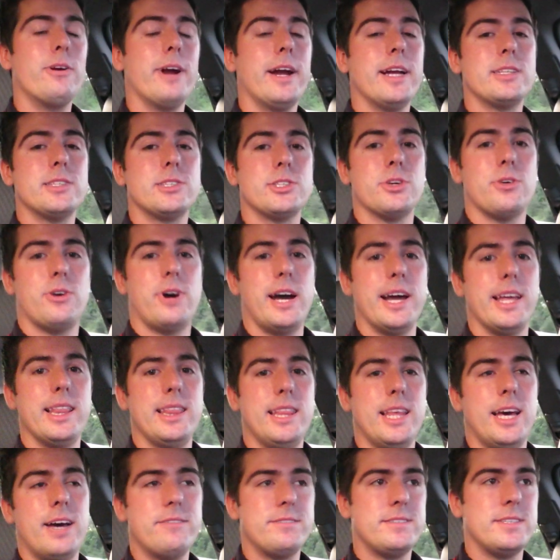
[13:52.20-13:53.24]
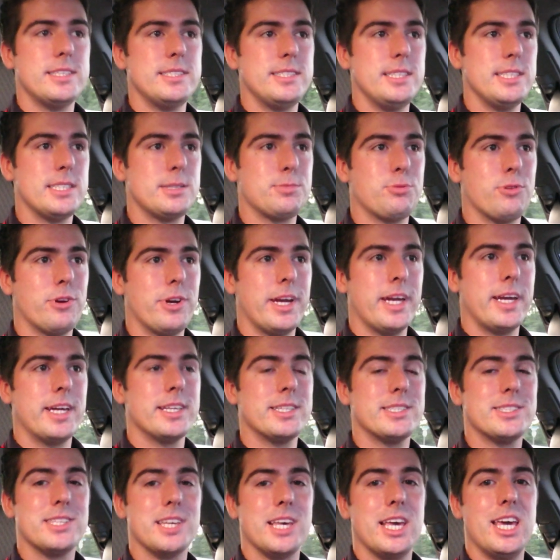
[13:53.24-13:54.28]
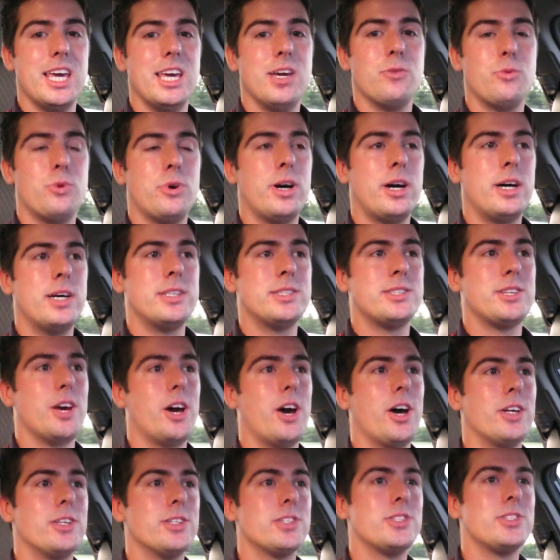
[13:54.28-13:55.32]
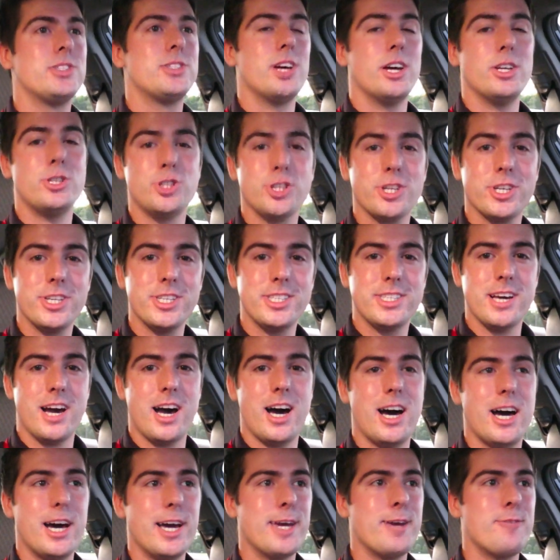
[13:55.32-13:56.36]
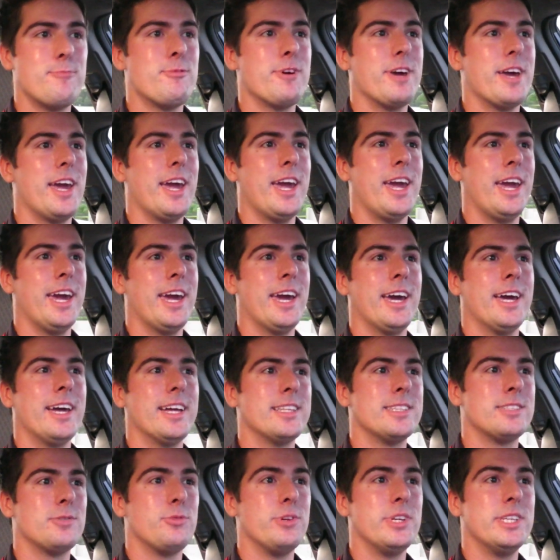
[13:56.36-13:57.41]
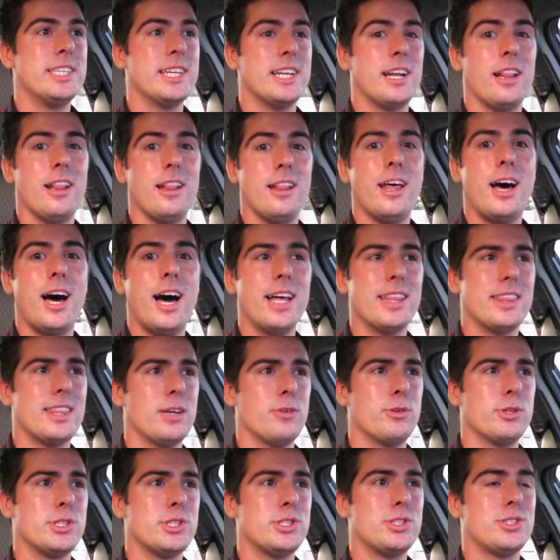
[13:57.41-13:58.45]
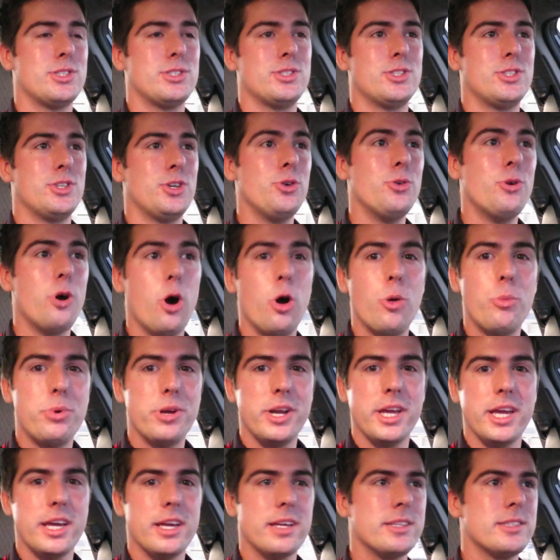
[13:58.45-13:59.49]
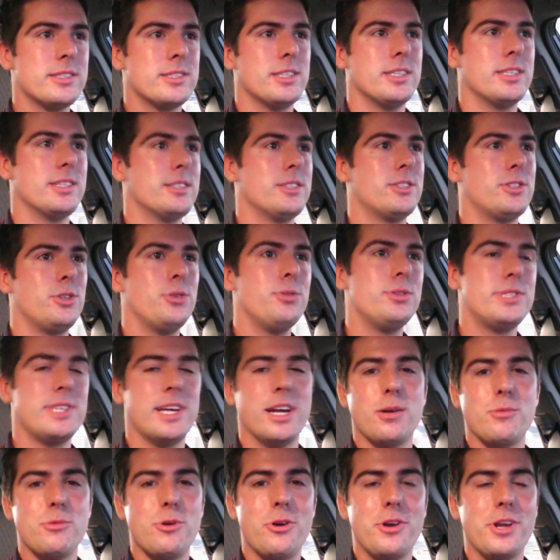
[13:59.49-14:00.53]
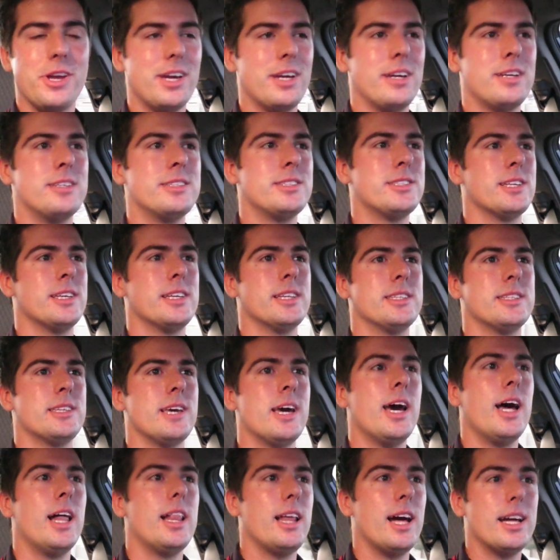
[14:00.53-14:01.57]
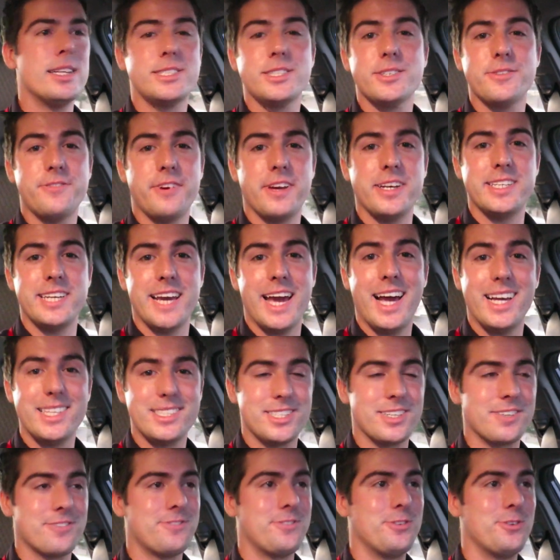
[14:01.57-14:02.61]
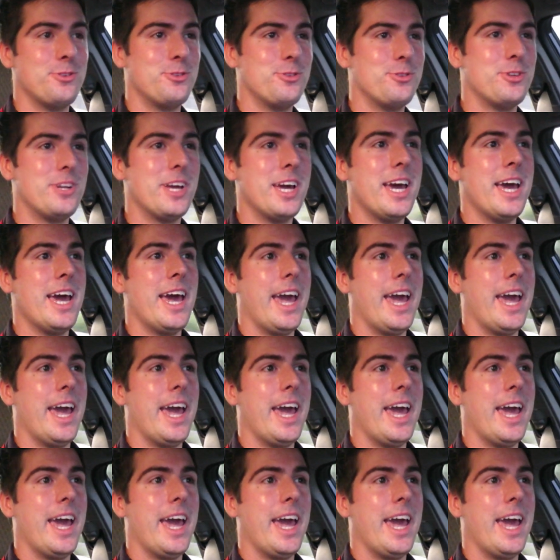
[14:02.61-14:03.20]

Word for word: right, so I left Disney Springs. It was such a good time, and we did a lot. There was two openings and two ceremonies, and lots of fantastic food